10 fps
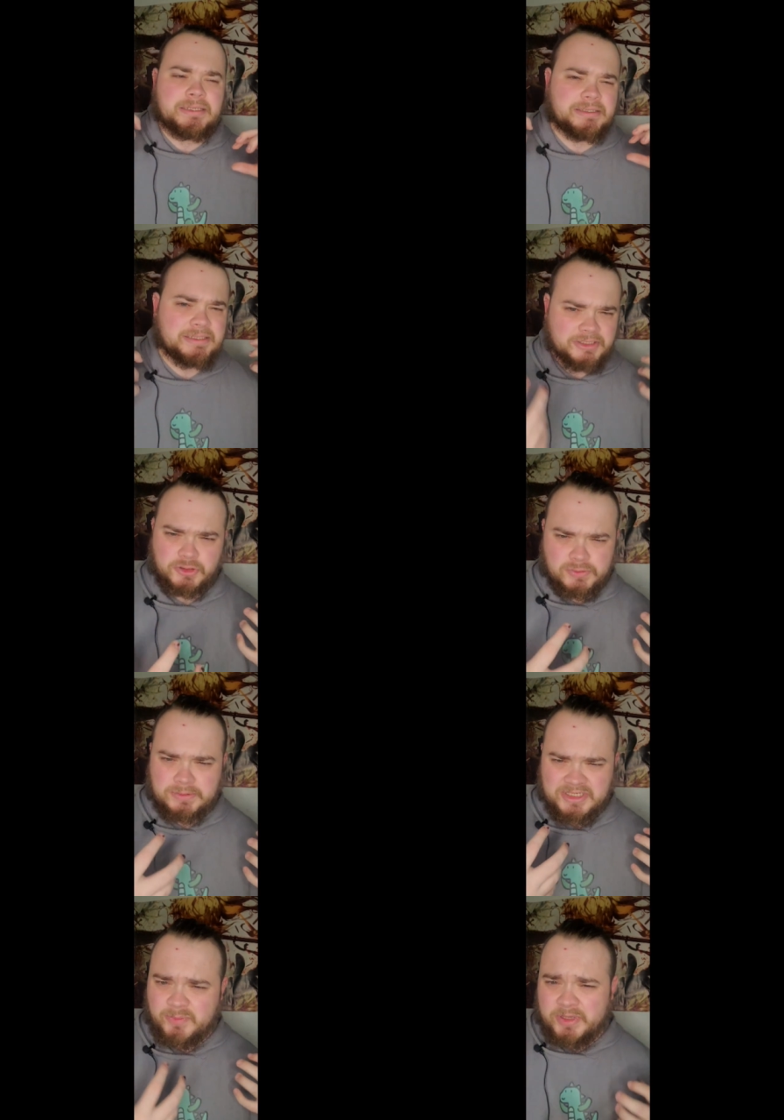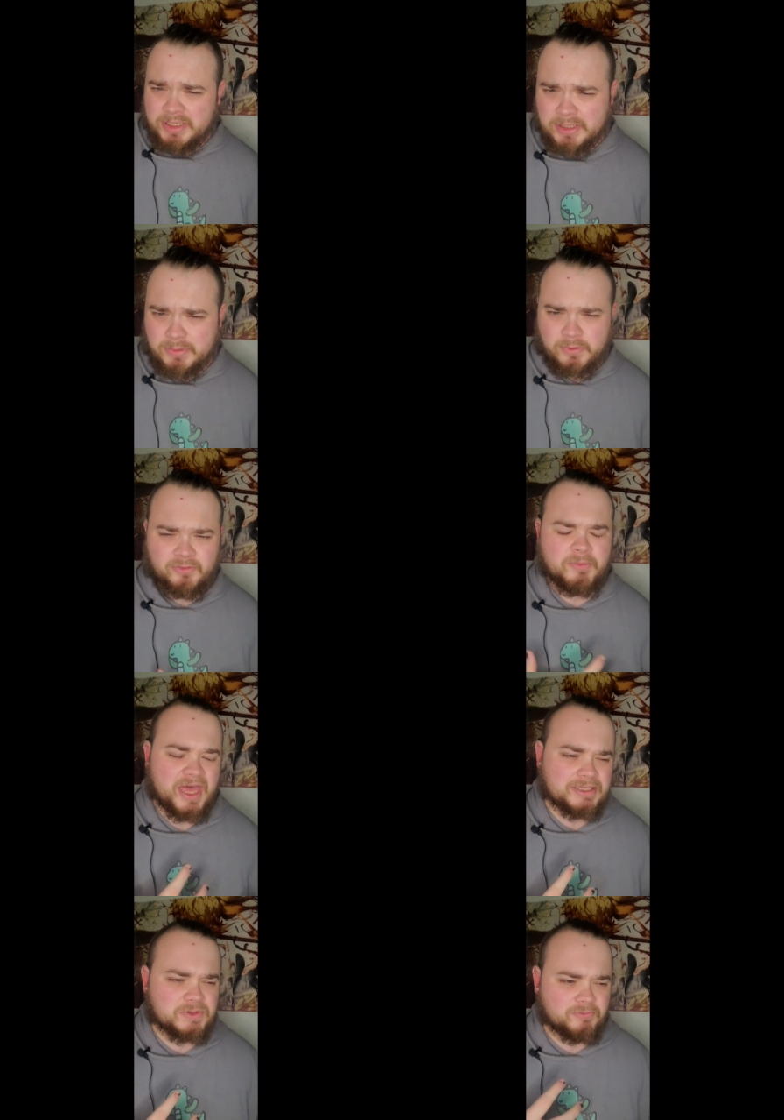digital speak or from
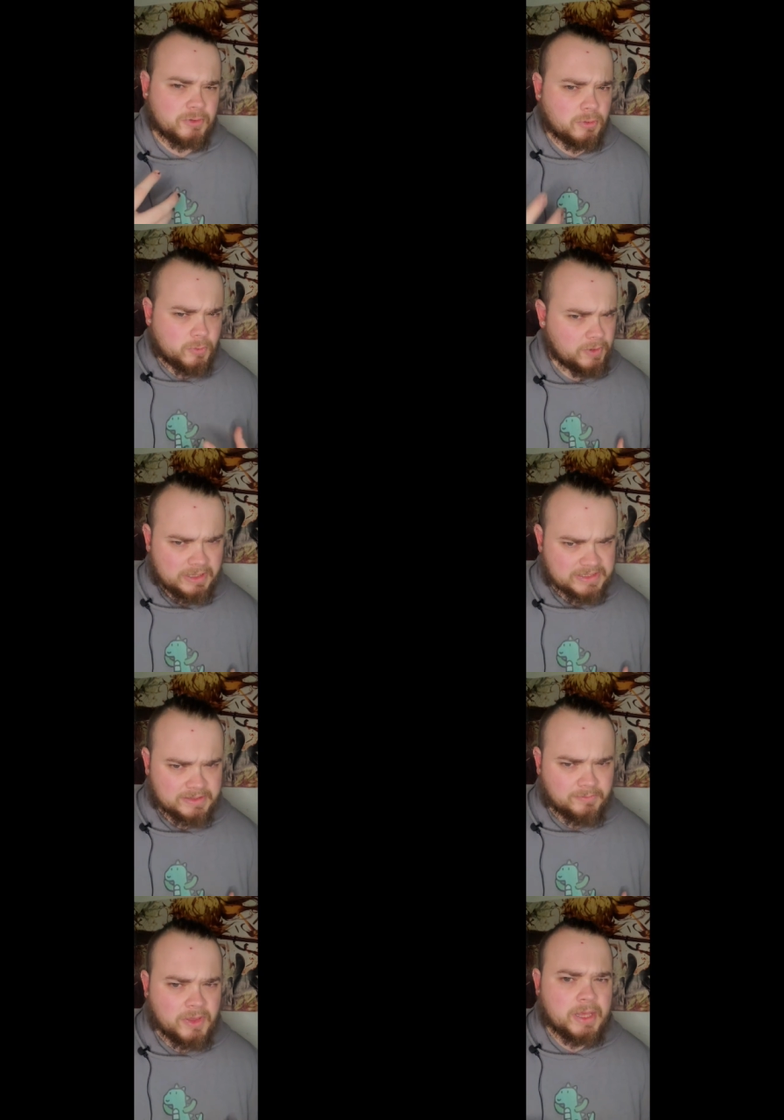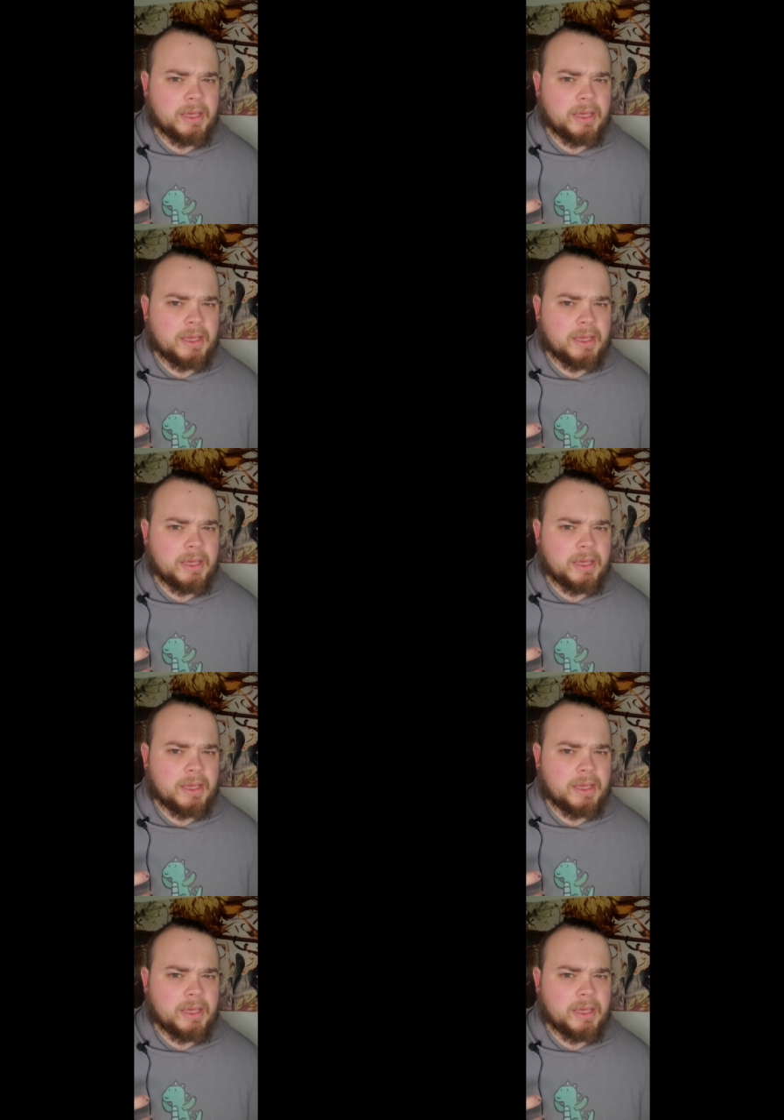that sort of colloquialism.